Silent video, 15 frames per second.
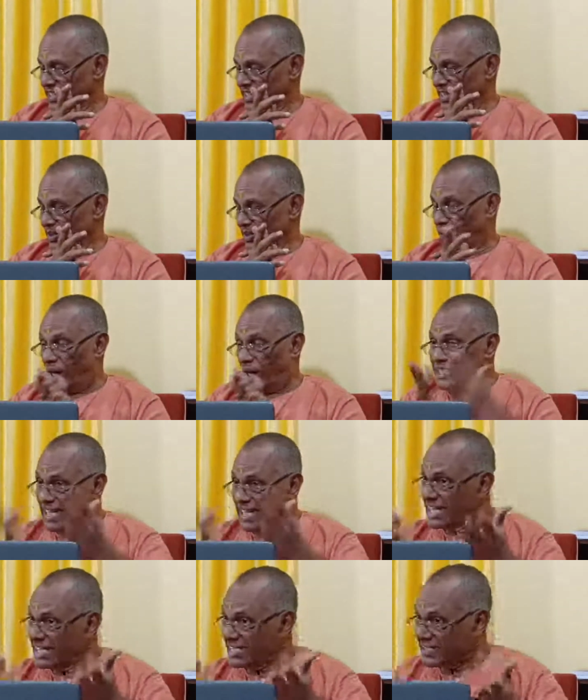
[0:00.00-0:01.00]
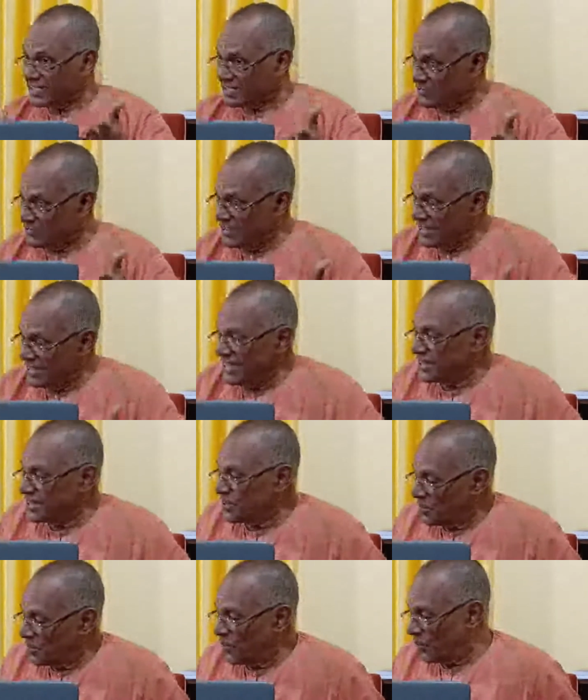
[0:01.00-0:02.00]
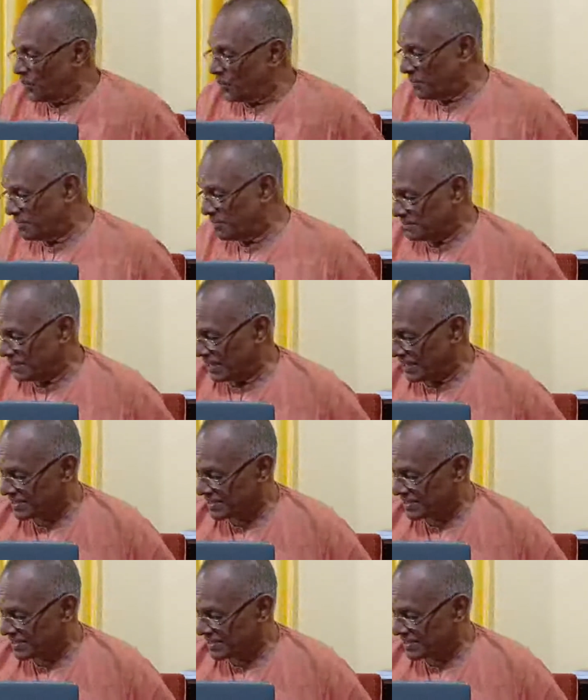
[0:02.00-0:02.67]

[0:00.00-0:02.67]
What else we need to know from that?